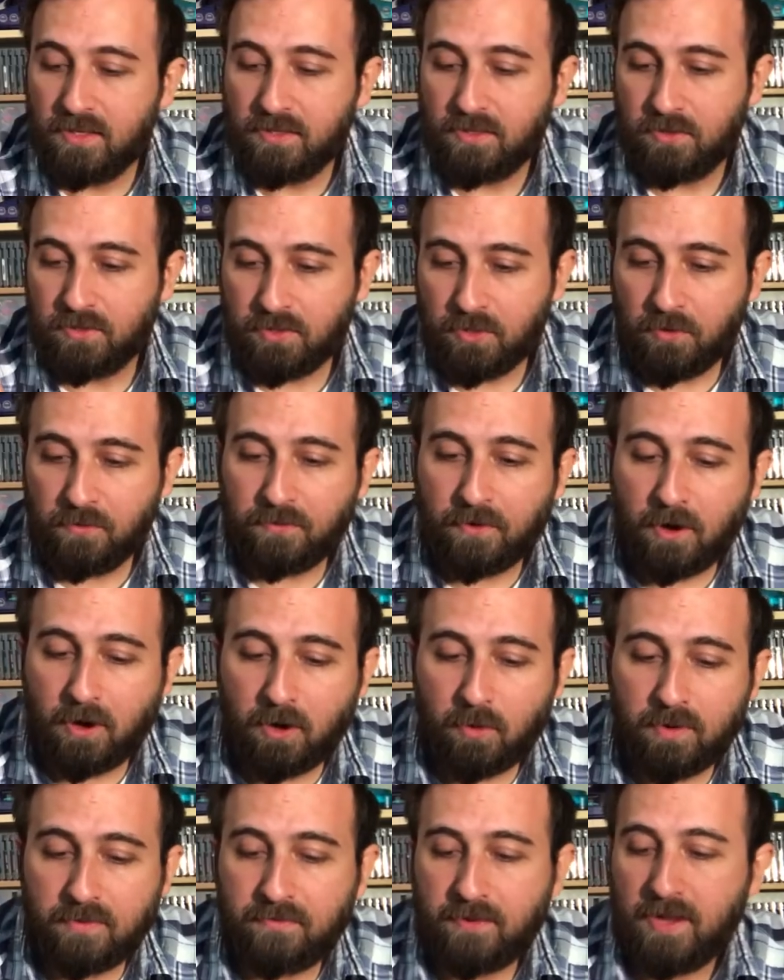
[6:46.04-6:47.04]
So, so
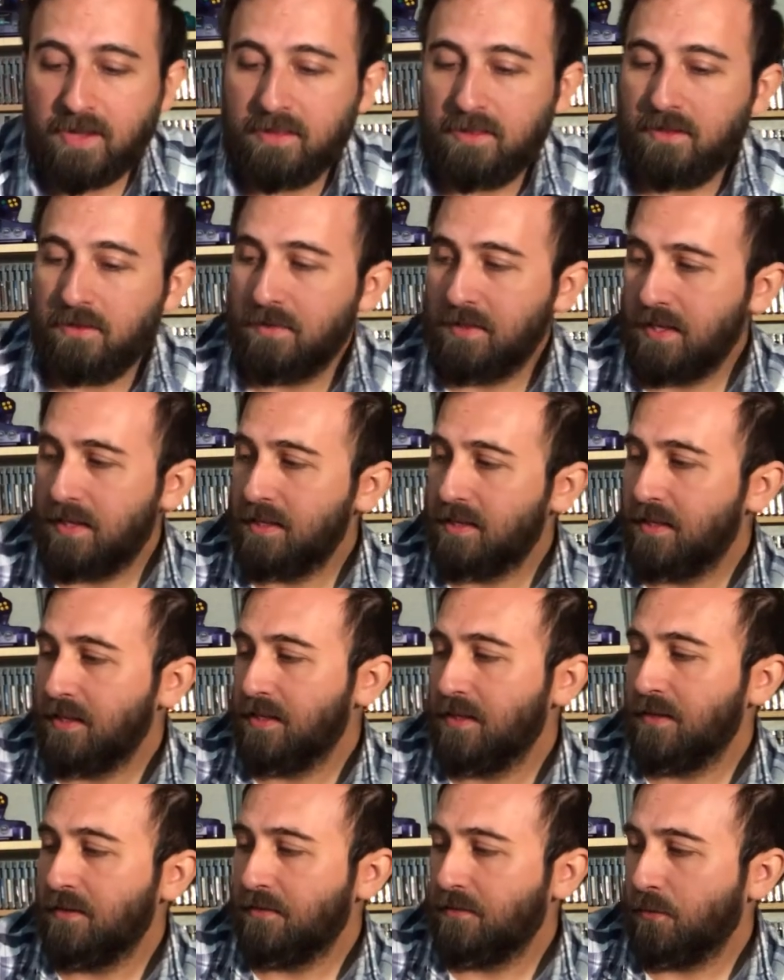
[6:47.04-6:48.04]
far we've got those
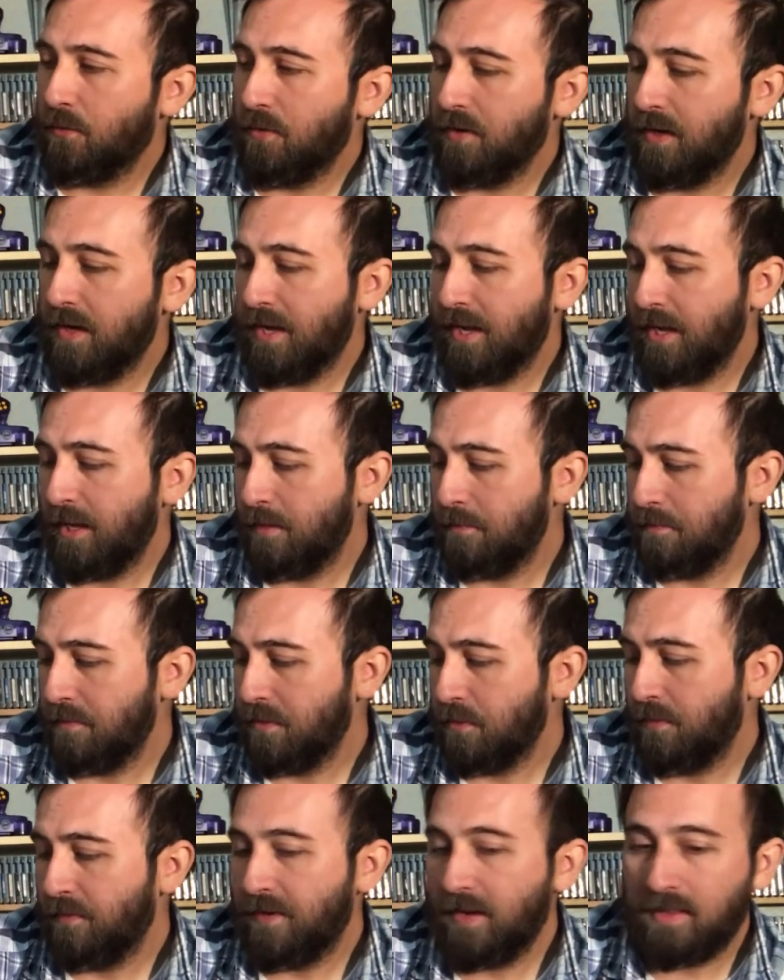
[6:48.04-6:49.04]
N64
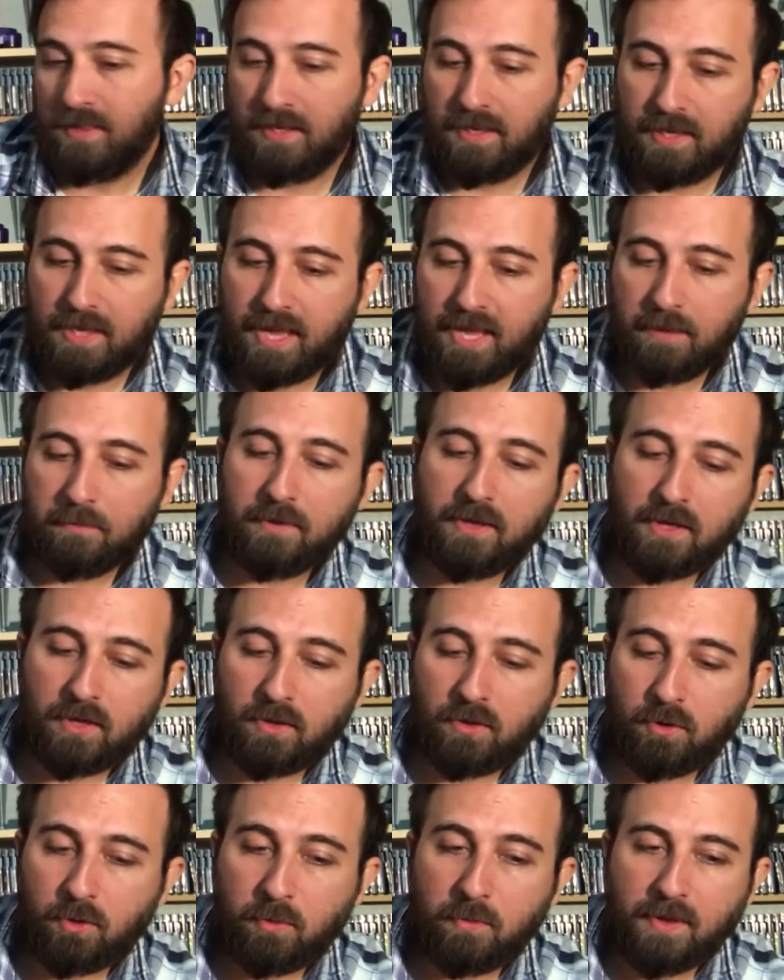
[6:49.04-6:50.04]
games. We've got the
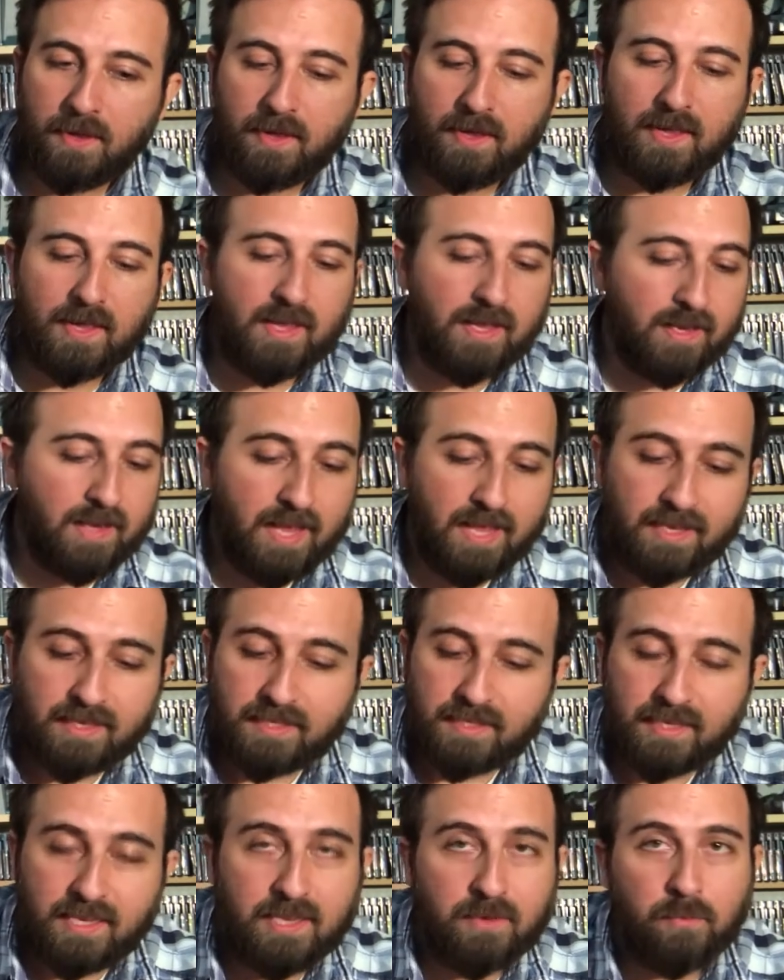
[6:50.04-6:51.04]
GameCube.
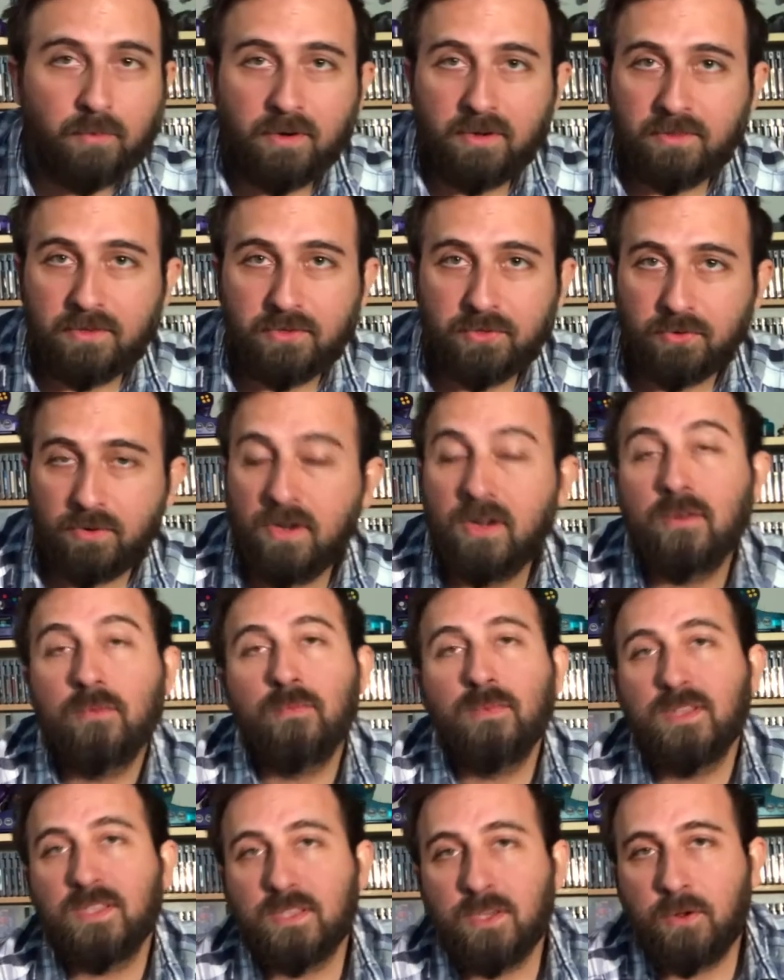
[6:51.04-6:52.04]
Next, in one of the drawer.
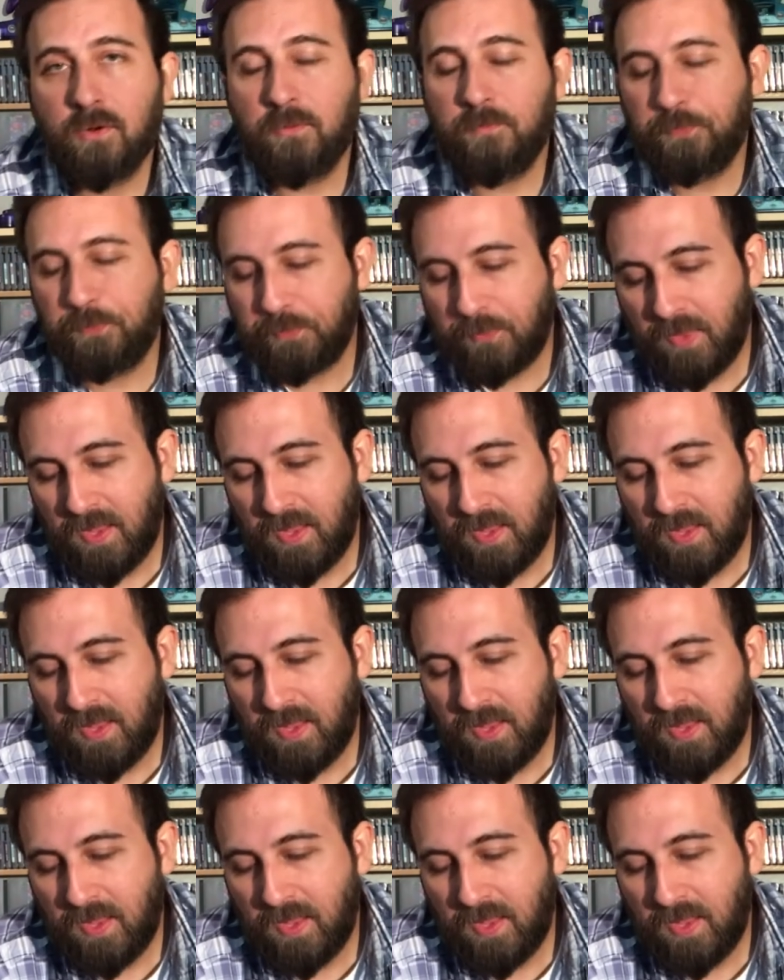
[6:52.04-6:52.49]
So,